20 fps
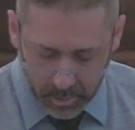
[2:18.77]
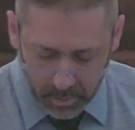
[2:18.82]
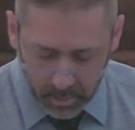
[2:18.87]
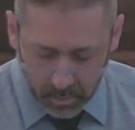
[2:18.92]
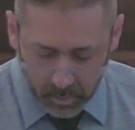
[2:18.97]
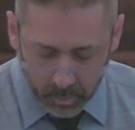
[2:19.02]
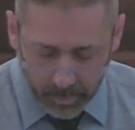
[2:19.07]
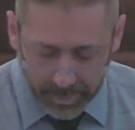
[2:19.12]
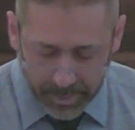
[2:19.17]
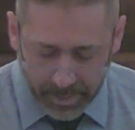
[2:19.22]

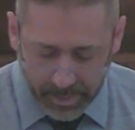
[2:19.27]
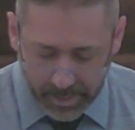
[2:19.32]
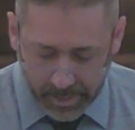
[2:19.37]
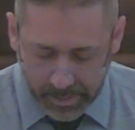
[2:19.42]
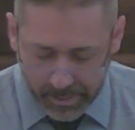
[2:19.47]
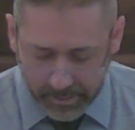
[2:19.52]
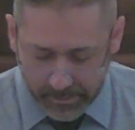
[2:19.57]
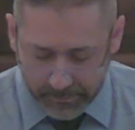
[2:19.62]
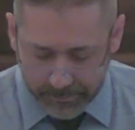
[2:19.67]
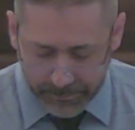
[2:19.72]
We
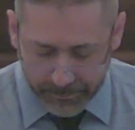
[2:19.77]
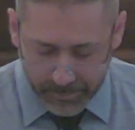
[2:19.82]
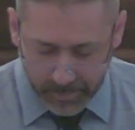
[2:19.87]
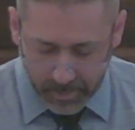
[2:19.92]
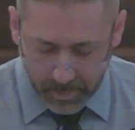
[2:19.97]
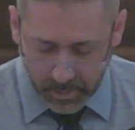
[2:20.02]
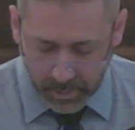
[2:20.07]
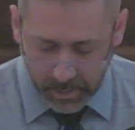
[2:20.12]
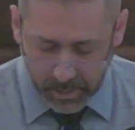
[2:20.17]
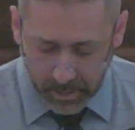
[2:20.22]
have
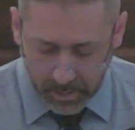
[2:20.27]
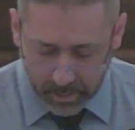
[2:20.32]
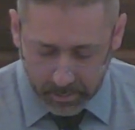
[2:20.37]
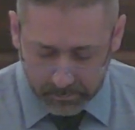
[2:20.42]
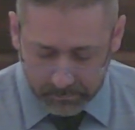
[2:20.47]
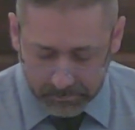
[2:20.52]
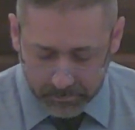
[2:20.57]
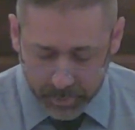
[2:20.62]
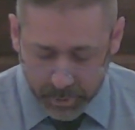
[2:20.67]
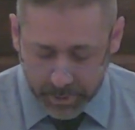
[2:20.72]

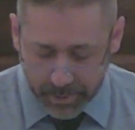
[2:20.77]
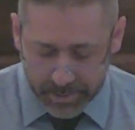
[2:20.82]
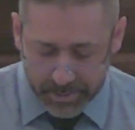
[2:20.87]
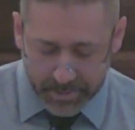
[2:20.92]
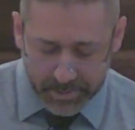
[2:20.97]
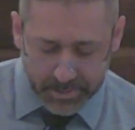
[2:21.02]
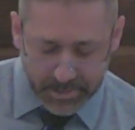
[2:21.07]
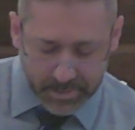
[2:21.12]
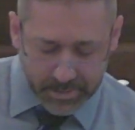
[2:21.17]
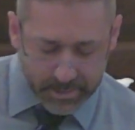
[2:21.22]

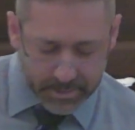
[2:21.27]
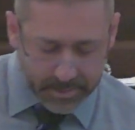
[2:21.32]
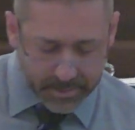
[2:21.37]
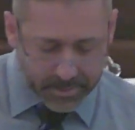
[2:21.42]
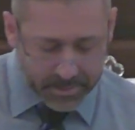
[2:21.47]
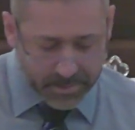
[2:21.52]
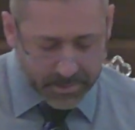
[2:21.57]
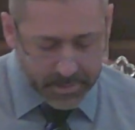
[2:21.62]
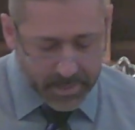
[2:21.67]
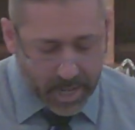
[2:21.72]
Jesus
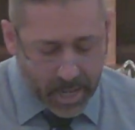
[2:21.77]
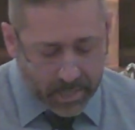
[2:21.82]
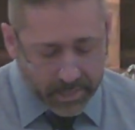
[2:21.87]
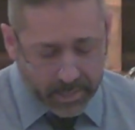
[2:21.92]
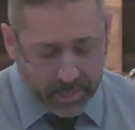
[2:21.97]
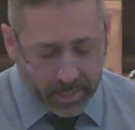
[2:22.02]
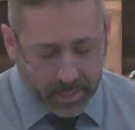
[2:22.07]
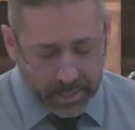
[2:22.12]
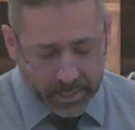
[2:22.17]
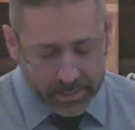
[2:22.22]
is not
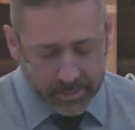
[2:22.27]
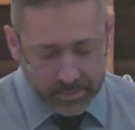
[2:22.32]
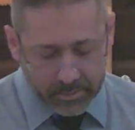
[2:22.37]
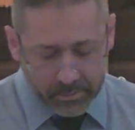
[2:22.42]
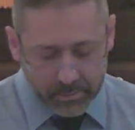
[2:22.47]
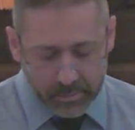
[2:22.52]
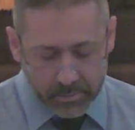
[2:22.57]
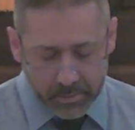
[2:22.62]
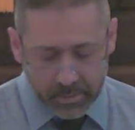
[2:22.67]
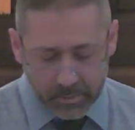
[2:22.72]
God,
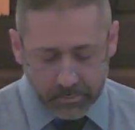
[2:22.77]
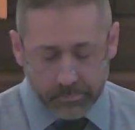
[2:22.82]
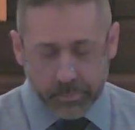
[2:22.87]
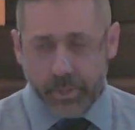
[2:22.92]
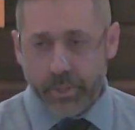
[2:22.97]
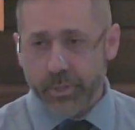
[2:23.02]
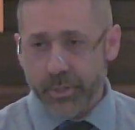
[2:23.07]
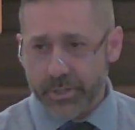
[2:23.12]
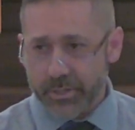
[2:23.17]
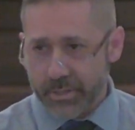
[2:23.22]

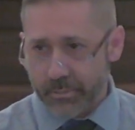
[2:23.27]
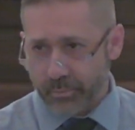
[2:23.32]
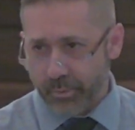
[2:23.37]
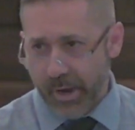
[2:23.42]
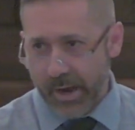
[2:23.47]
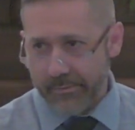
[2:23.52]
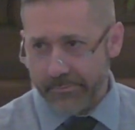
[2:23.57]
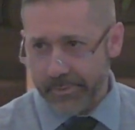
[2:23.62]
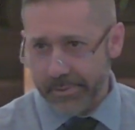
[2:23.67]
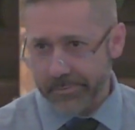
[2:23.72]
but just a
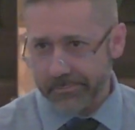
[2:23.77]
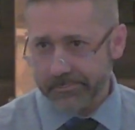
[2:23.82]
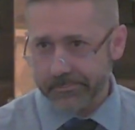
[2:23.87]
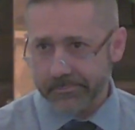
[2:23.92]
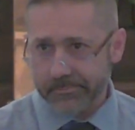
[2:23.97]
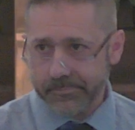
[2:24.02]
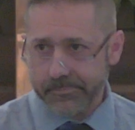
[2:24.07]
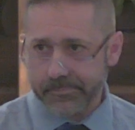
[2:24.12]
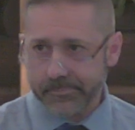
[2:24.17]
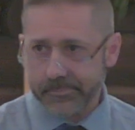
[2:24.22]
prophet,
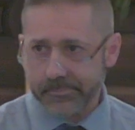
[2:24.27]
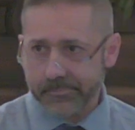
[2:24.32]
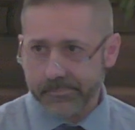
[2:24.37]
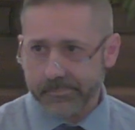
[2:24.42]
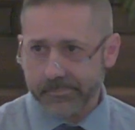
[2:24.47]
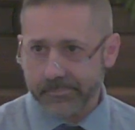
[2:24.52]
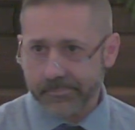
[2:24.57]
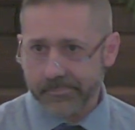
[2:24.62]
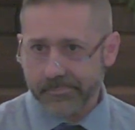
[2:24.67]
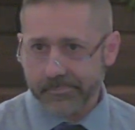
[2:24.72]

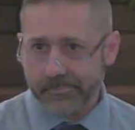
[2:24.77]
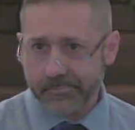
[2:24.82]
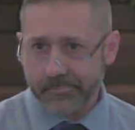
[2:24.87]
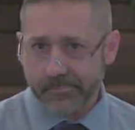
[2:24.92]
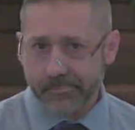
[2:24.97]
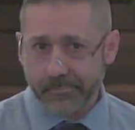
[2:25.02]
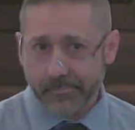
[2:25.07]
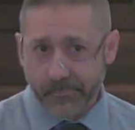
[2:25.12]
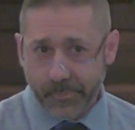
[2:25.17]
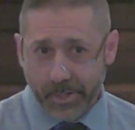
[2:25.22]

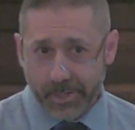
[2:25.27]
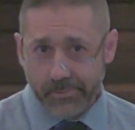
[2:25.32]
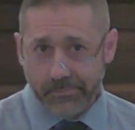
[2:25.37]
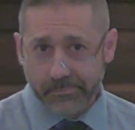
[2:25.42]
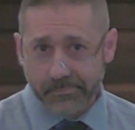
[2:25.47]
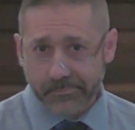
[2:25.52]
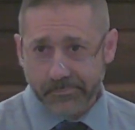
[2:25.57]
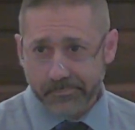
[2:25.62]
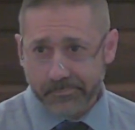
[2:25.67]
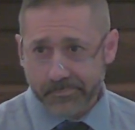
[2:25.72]
right?
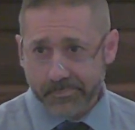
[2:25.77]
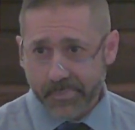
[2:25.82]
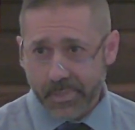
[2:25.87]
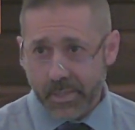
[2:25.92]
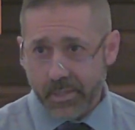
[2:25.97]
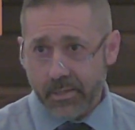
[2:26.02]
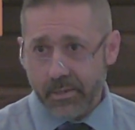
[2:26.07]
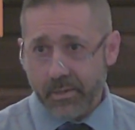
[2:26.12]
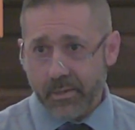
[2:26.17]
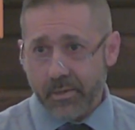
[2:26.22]

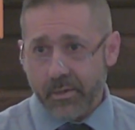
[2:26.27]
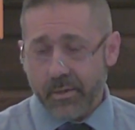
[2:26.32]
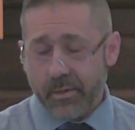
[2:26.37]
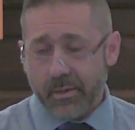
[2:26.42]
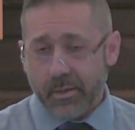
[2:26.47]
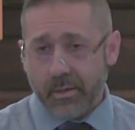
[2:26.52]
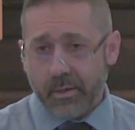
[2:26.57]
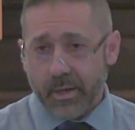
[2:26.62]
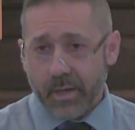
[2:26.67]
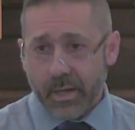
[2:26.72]

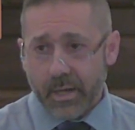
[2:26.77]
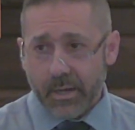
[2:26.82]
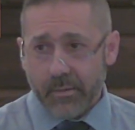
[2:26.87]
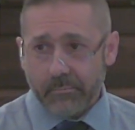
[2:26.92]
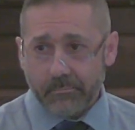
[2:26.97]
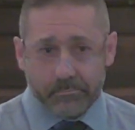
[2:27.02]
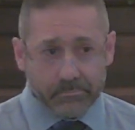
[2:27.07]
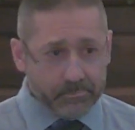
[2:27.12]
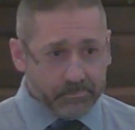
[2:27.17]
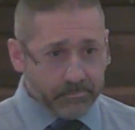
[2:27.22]

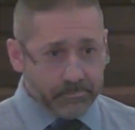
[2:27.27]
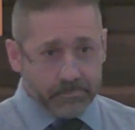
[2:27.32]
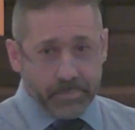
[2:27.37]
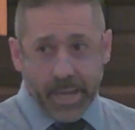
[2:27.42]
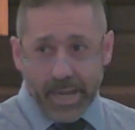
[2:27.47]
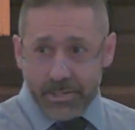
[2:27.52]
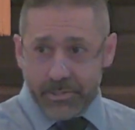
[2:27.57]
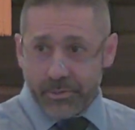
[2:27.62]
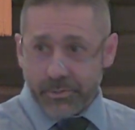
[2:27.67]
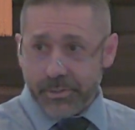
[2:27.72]
I'm
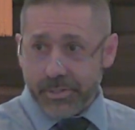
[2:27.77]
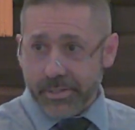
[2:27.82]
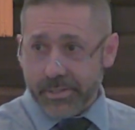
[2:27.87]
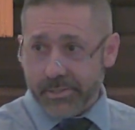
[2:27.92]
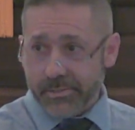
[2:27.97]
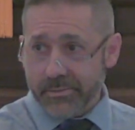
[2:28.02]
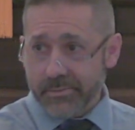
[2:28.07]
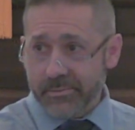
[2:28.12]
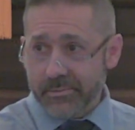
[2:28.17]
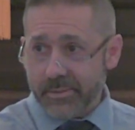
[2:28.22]
not
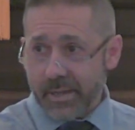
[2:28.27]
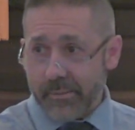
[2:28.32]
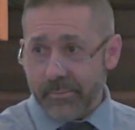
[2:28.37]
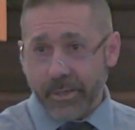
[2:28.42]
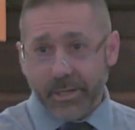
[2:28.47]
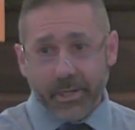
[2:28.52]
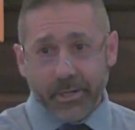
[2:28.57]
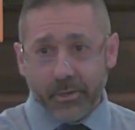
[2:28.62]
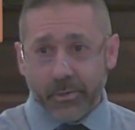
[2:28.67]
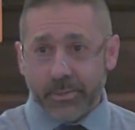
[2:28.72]
going
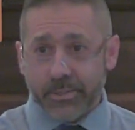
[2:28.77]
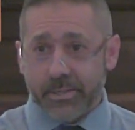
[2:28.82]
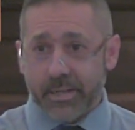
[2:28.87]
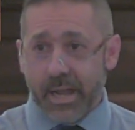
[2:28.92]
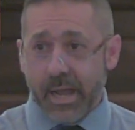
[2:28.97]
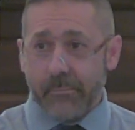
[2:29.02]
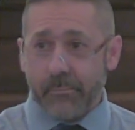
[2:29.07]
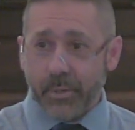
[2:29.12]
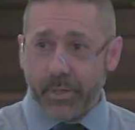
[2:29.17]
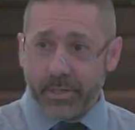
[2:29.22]
to go into
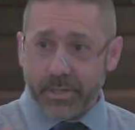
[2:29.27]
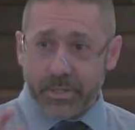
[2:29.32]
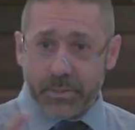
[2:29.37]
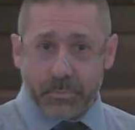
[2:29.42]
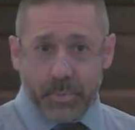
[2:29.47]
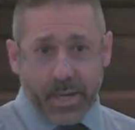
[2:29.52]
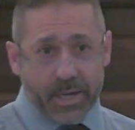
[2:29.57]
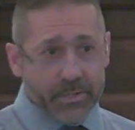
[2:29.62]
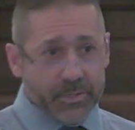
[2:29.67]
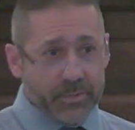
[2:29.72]
that because
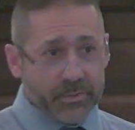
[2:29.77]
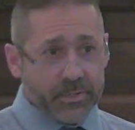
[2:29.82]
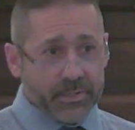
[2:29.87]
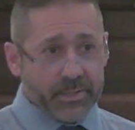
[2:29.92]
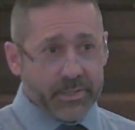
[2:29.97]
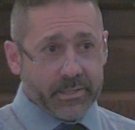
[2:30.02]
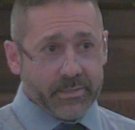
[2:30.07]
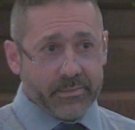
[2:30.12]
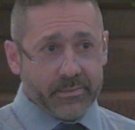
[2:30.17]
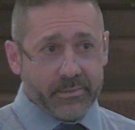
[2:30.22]
Pastor
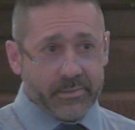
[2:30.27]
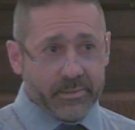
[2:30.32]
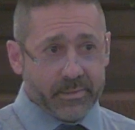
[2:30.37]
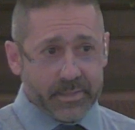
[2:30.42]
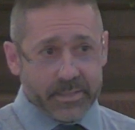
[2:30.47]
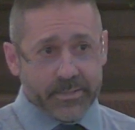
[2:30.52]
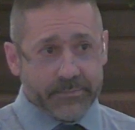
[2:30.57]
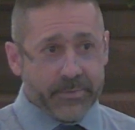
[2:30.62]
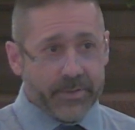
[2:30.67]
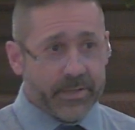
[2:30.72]
did the
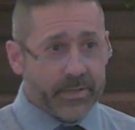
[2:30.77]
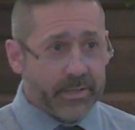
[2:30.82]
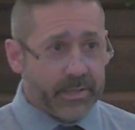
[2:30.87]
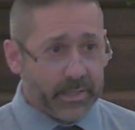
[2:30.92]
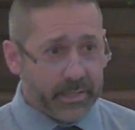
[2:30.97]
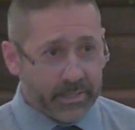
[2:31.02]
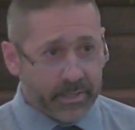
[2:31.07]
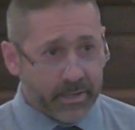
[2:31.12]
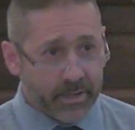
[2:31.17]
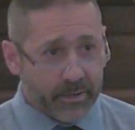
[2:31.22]

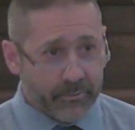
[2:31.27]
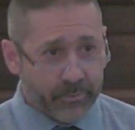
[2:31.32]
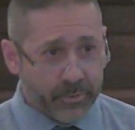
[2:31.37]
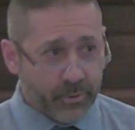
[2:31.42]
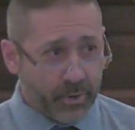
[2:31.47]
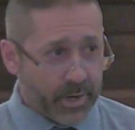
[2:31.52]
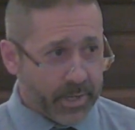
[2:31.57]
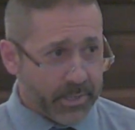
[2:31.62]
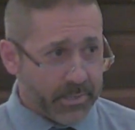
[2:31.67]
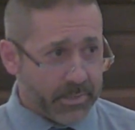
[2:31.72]
divinity of
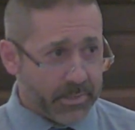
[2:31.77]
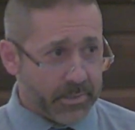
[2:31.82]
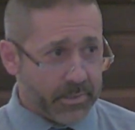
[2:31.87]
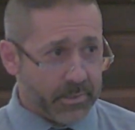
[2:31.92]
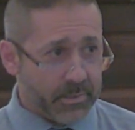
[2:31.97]
Christ.